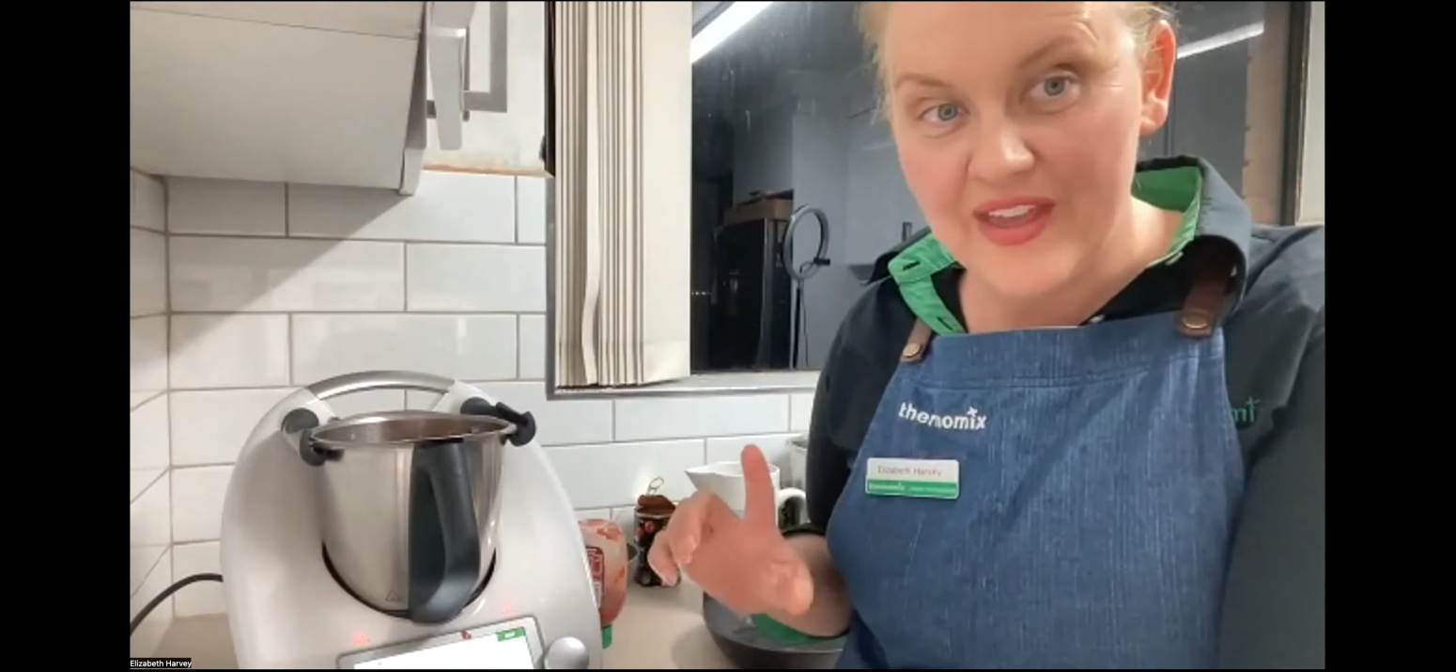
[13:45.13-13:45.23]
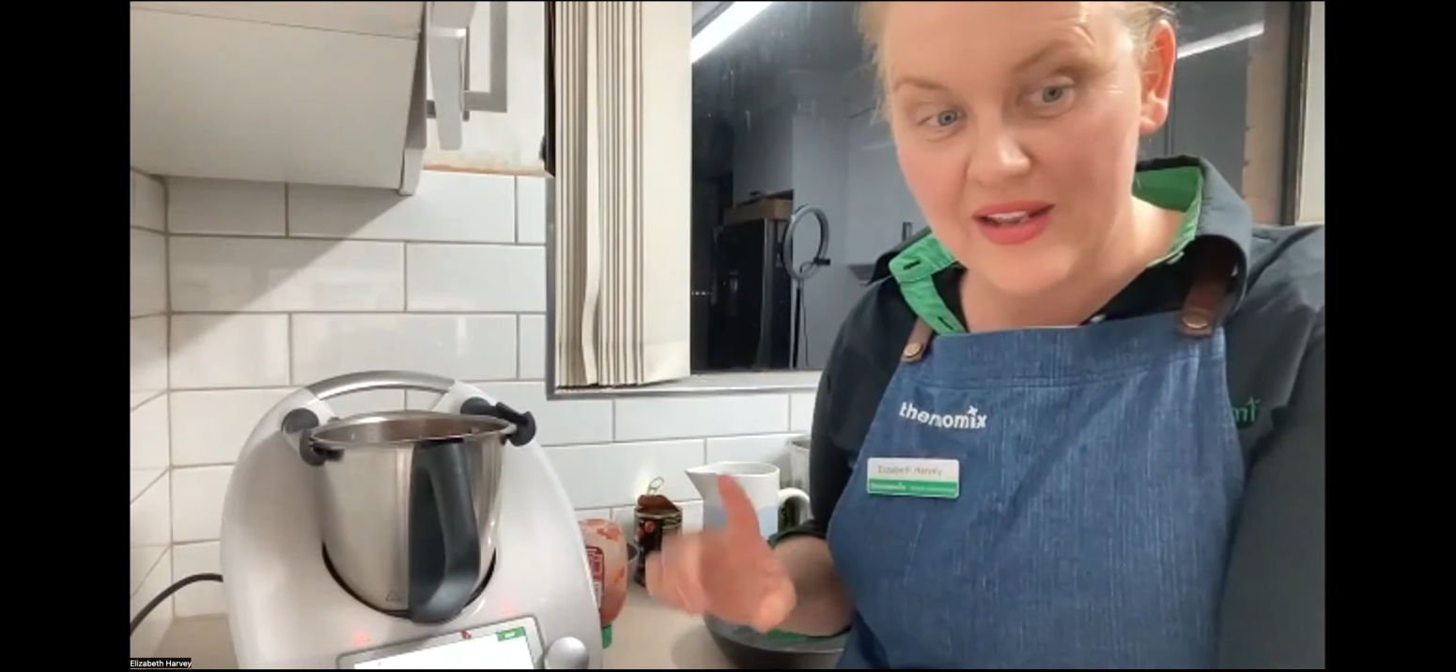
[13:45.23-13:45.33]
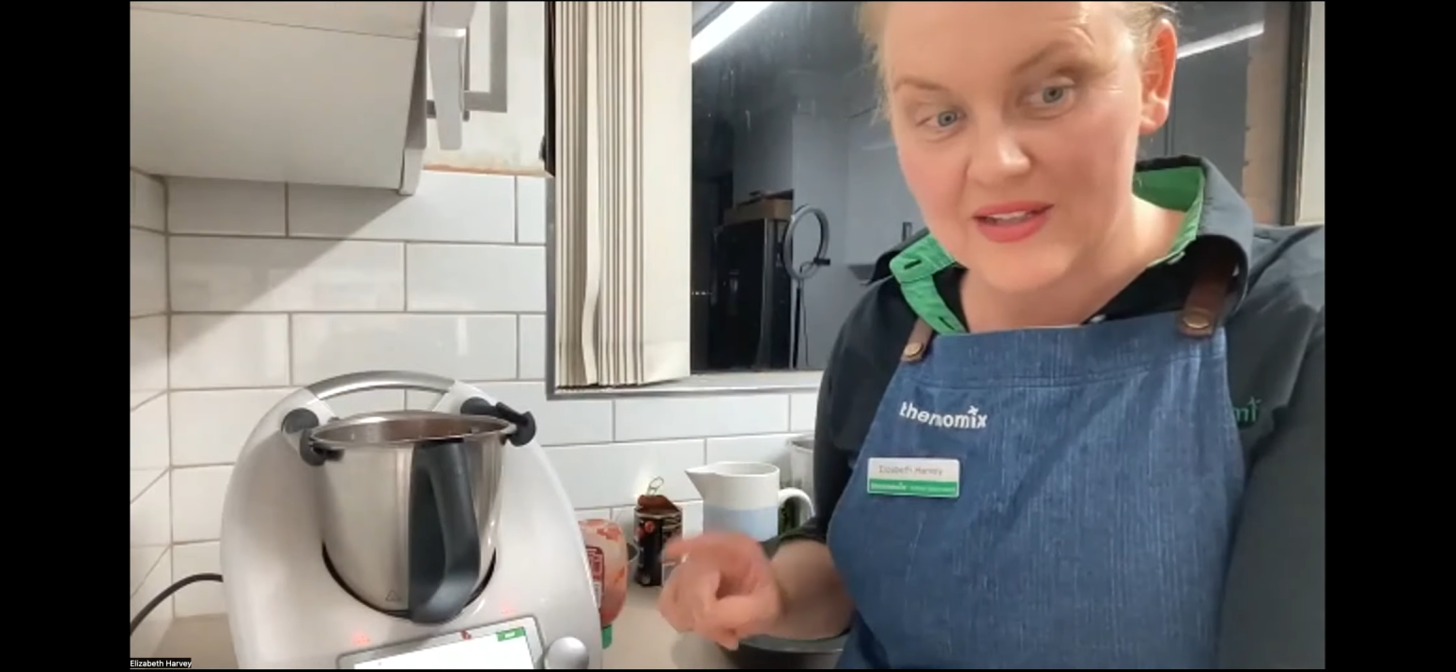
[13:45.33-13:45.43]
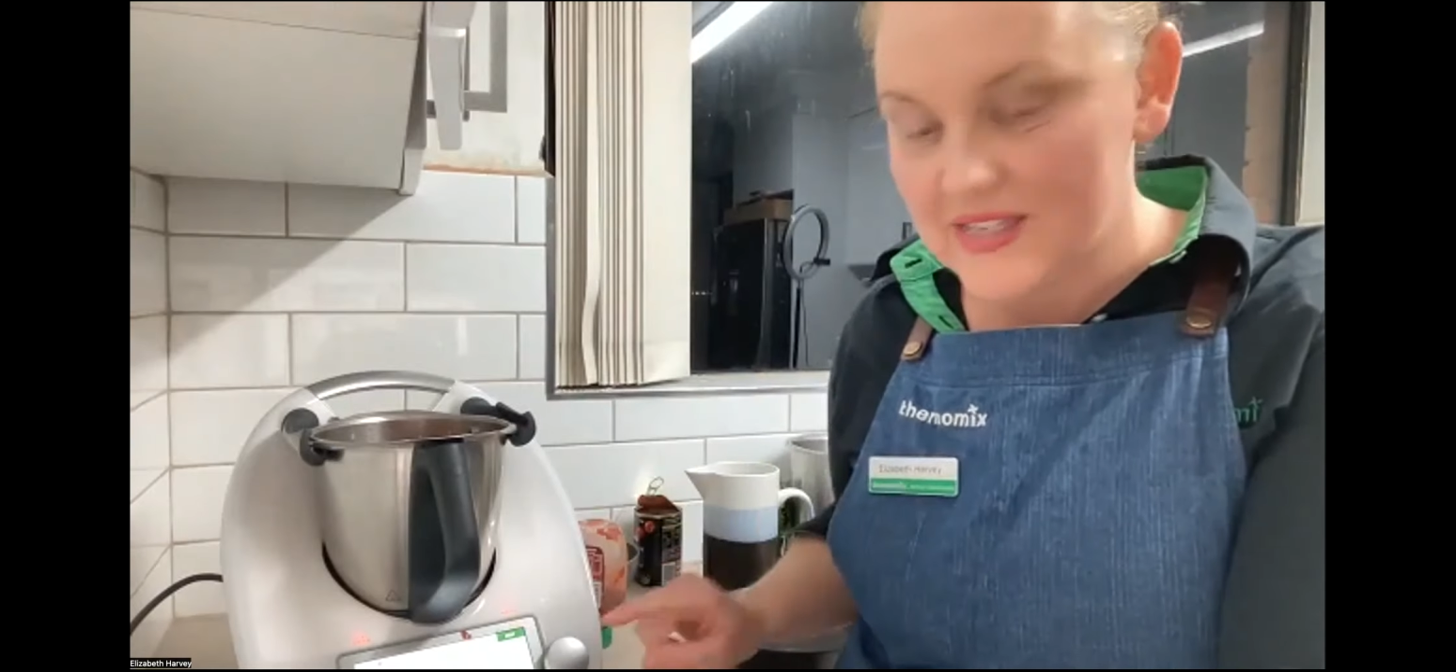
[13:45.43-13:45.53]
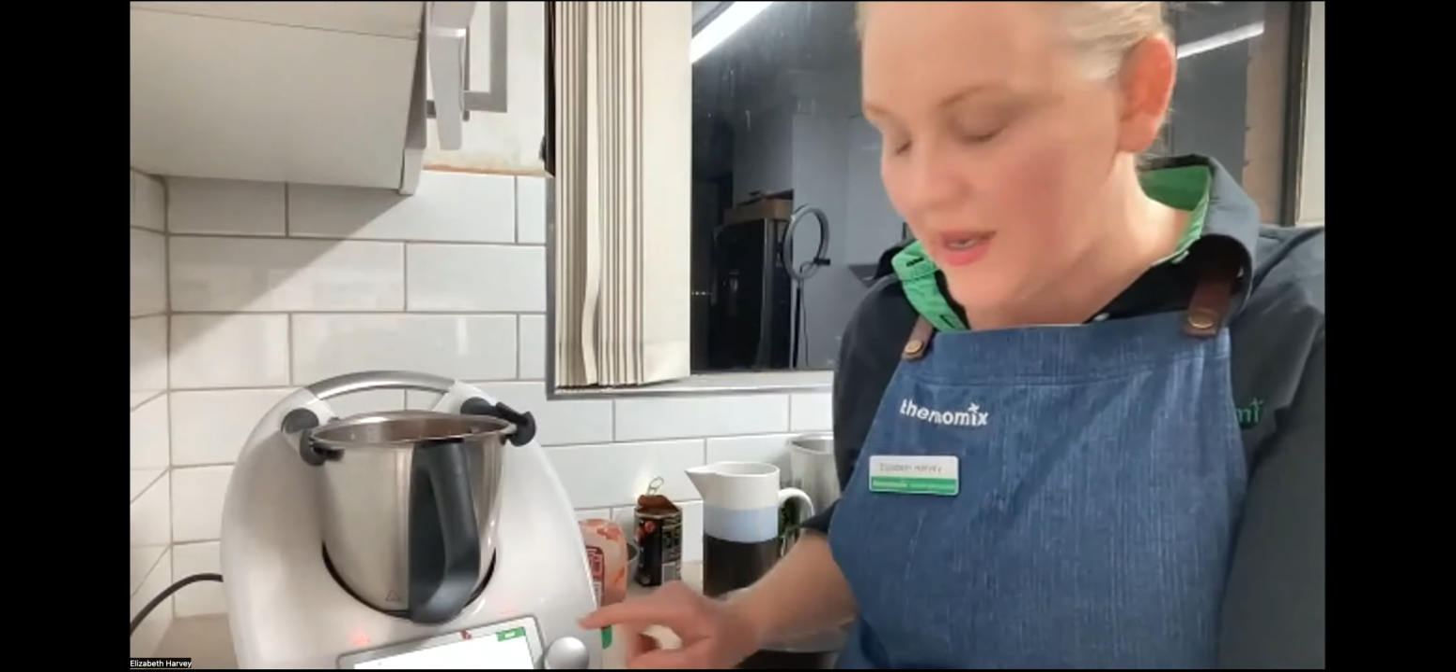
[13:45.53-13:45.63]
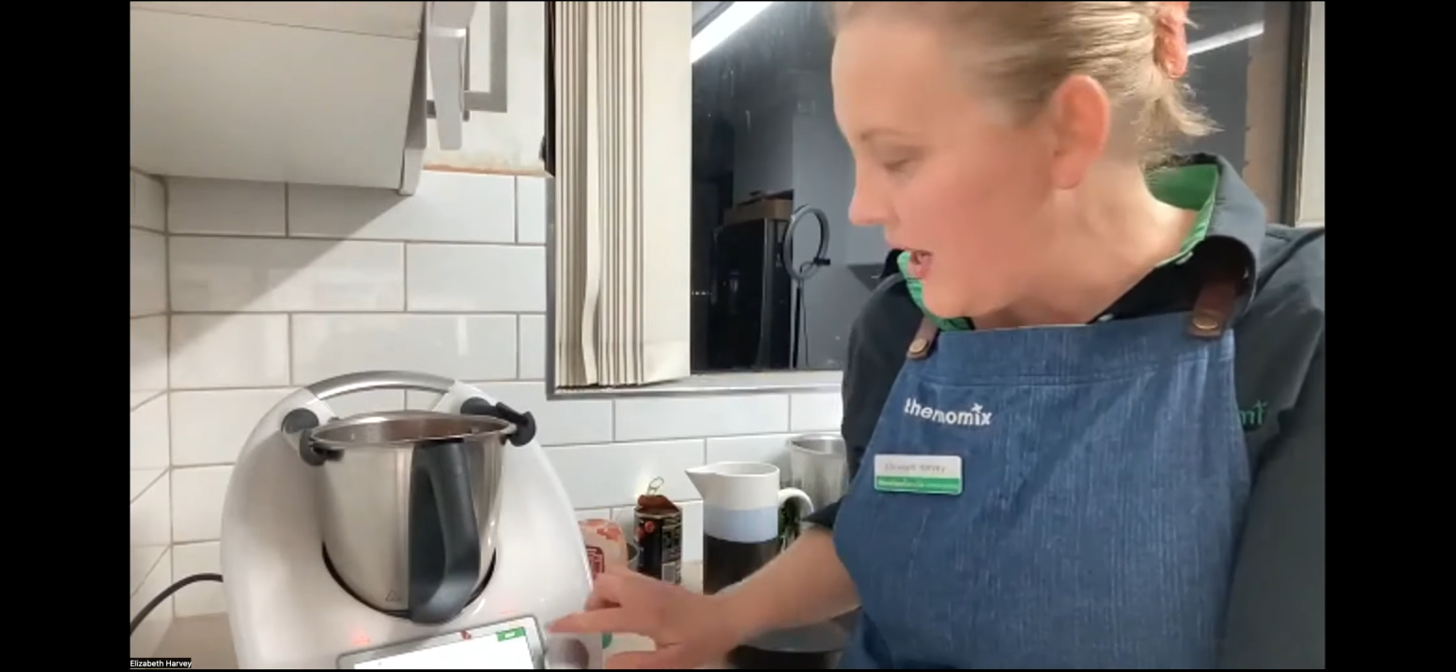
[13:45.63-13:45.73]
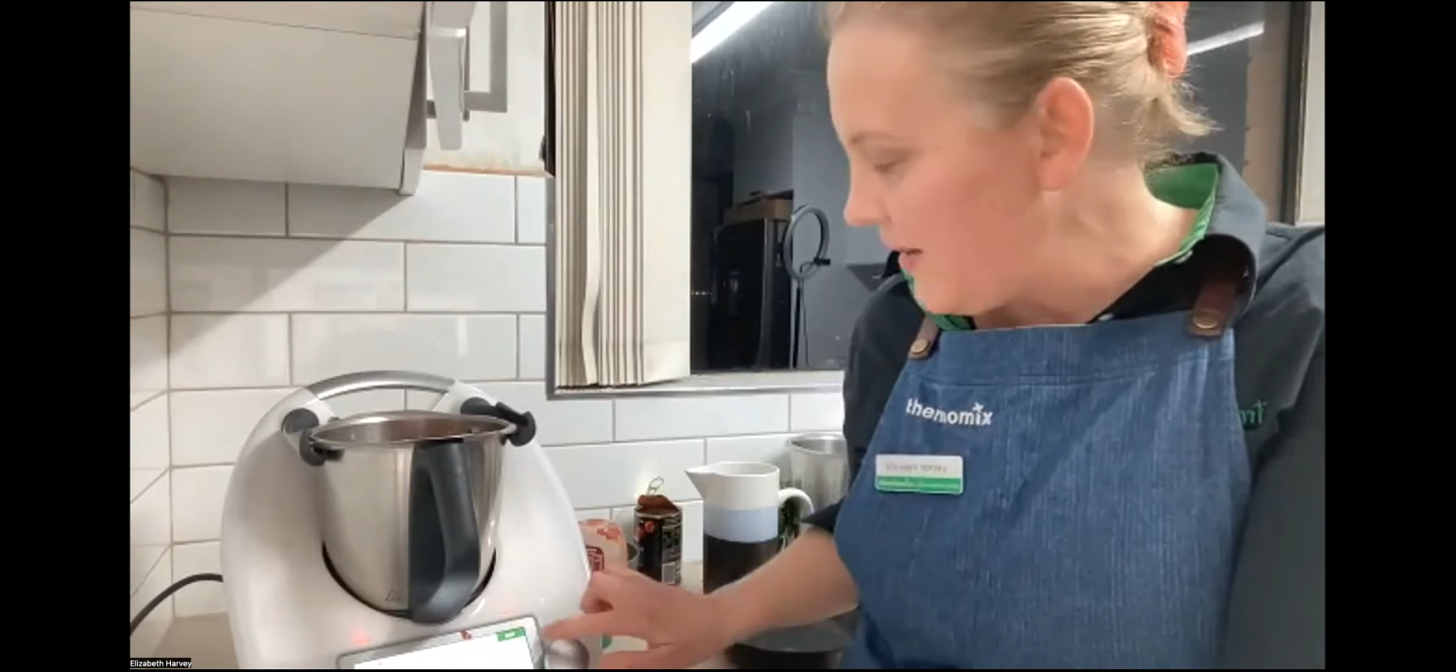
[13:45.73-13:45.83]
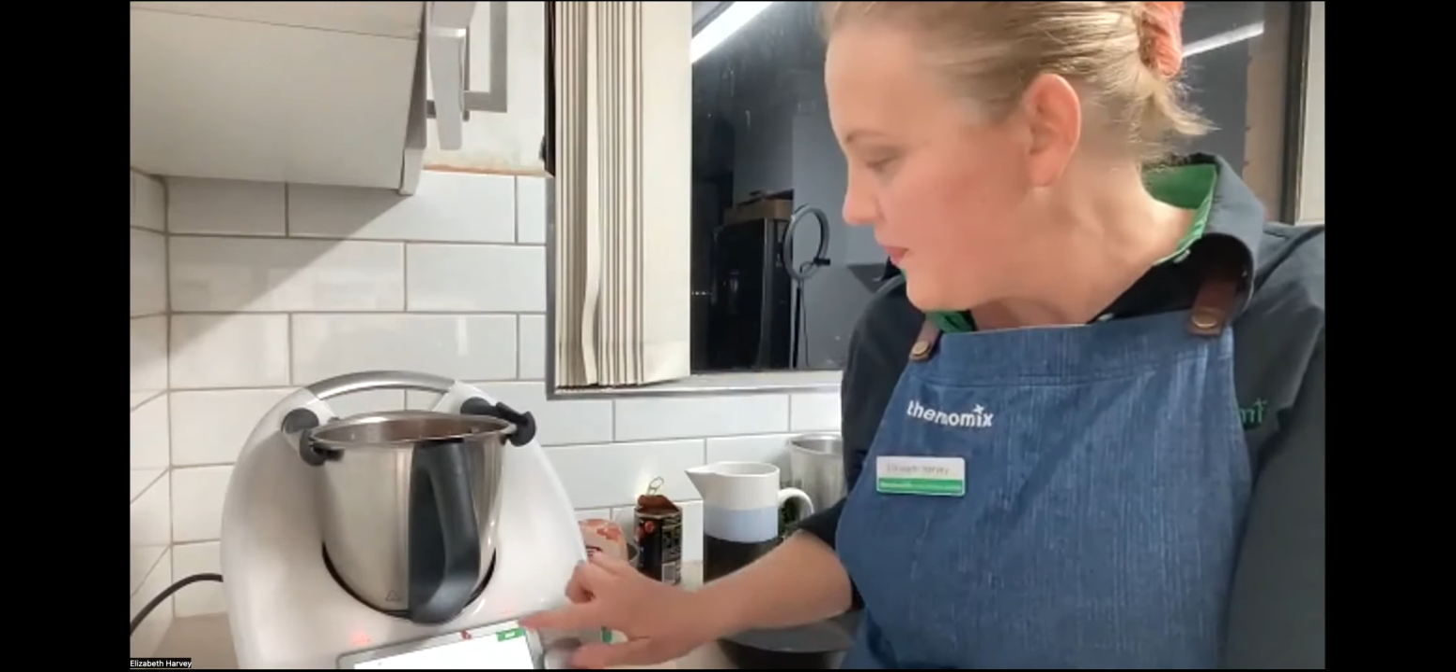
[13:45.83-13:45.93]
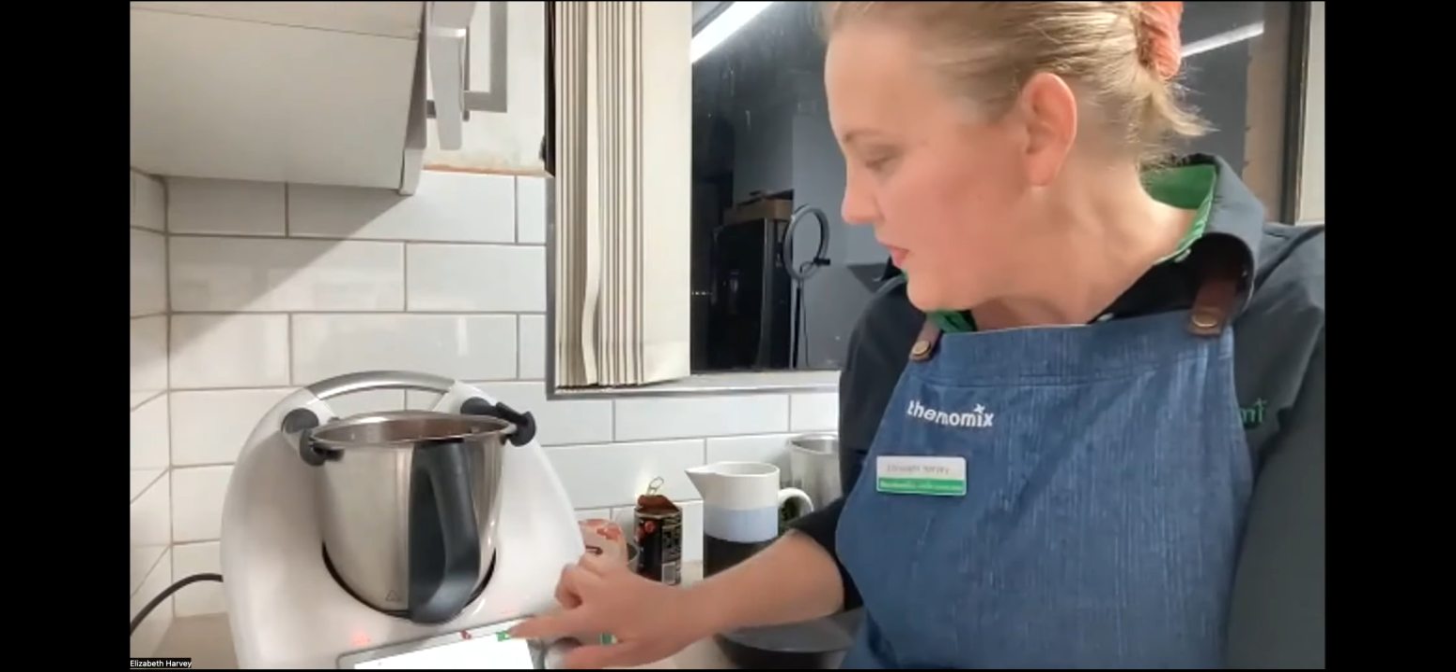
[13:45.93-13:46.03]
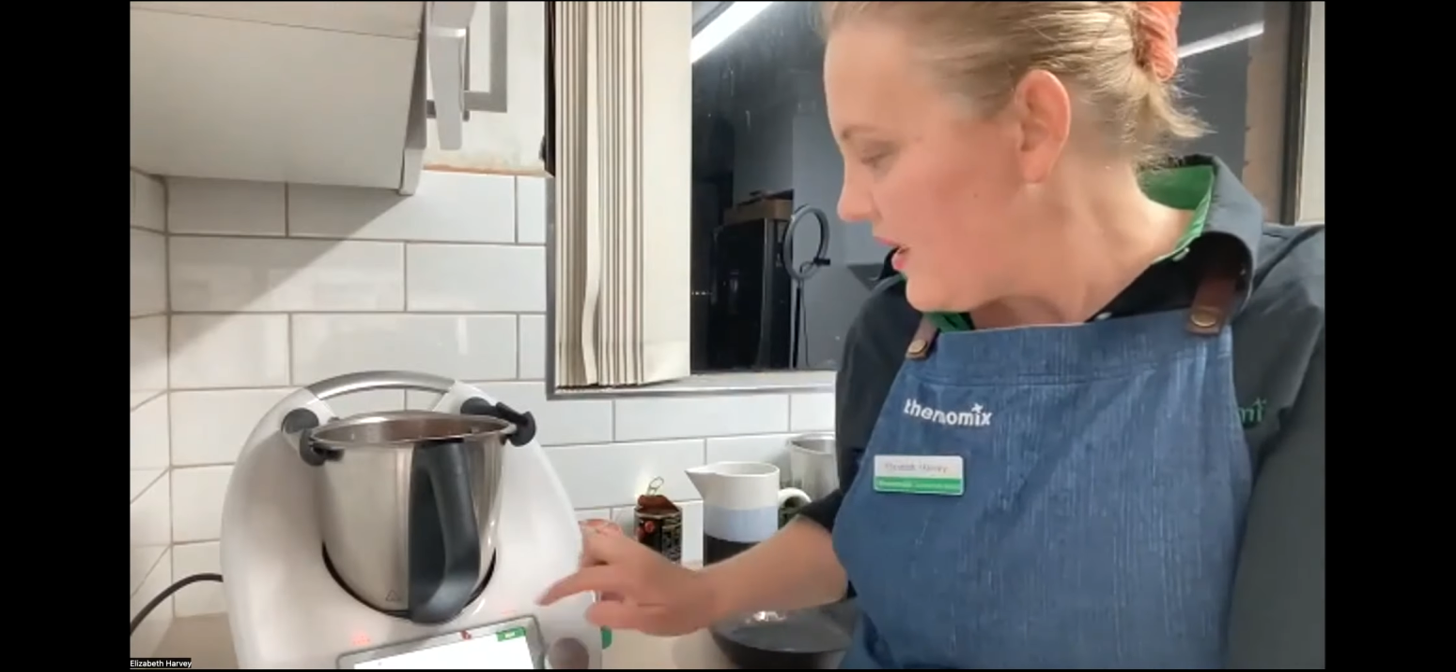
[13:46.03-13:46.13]
that in
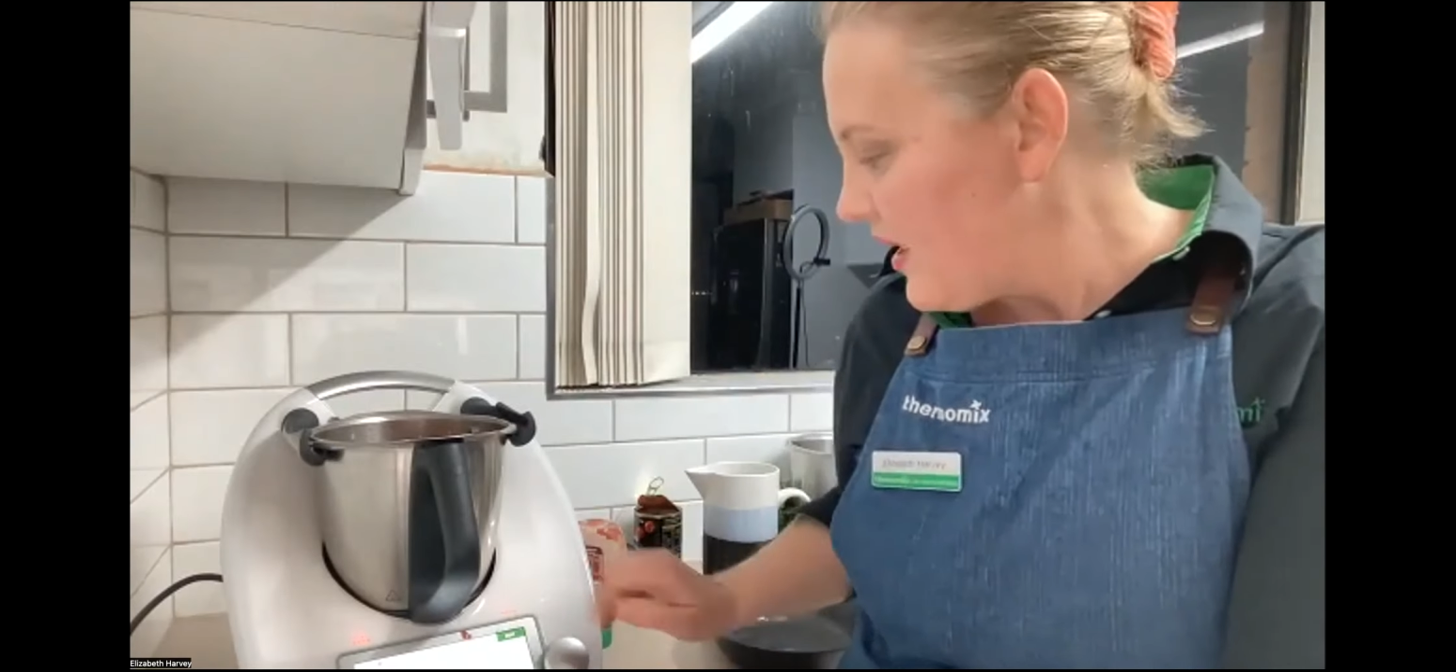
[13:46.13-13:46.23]
summer.